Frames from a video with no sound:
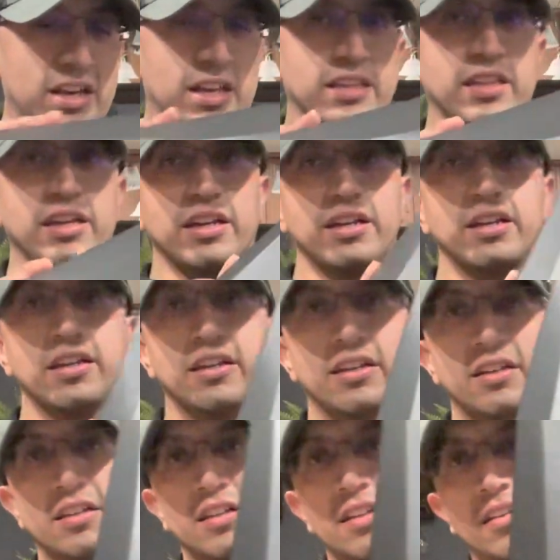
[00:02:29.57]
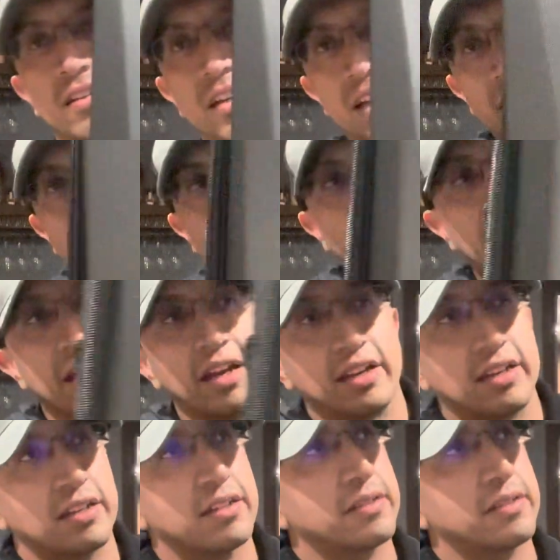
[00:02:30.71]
And then looking at the back